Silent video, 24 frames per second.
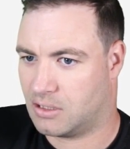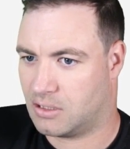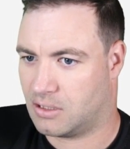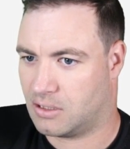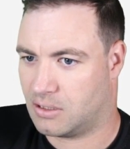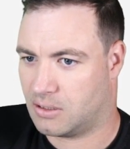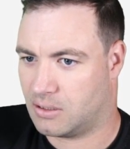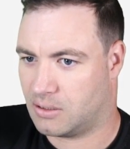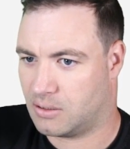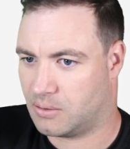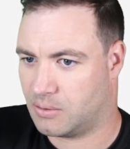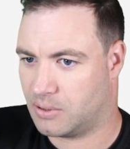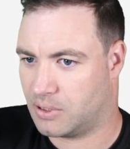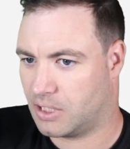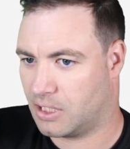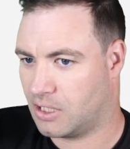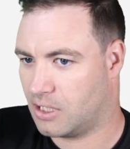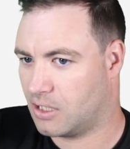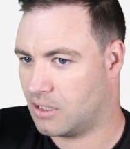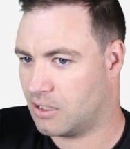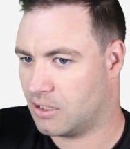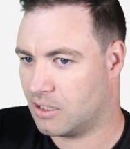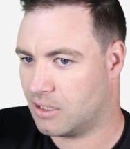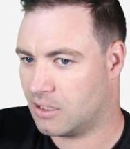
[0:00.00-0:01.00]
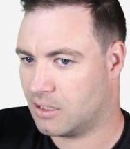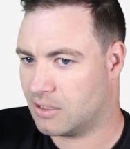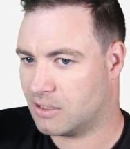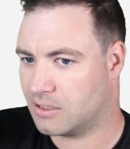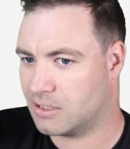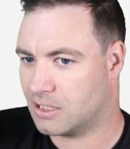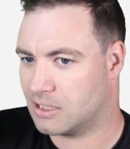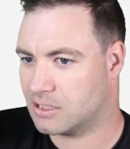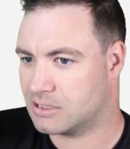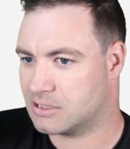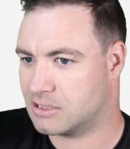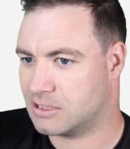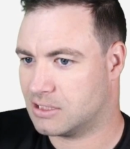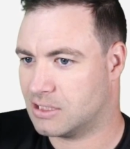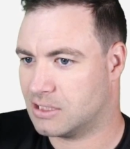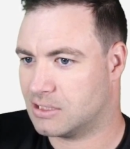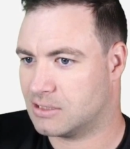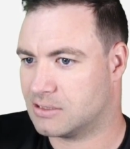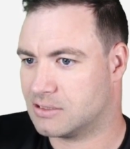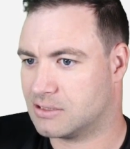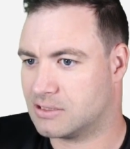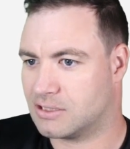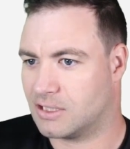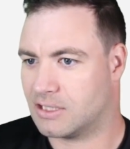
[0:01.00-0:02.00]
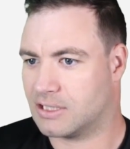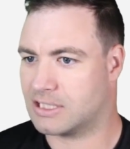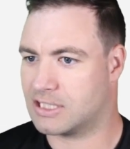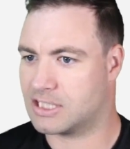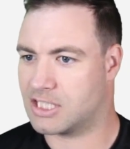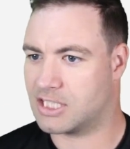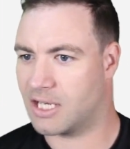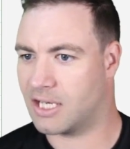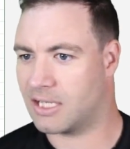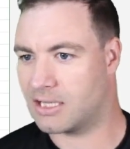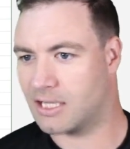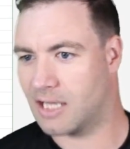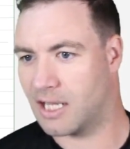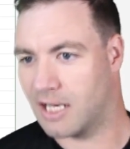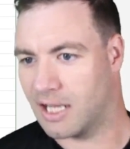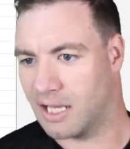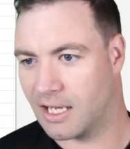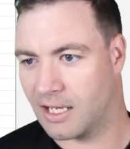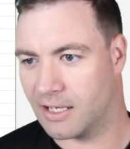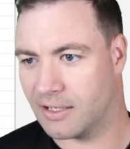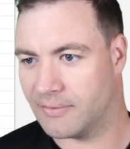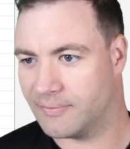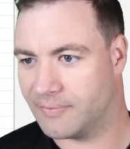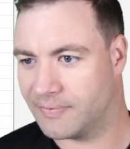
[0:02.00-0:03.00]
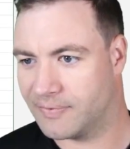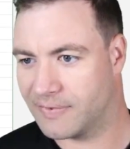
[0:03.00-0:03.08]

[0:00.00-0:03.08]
There we go. Yeah, that's it. Like, check that out.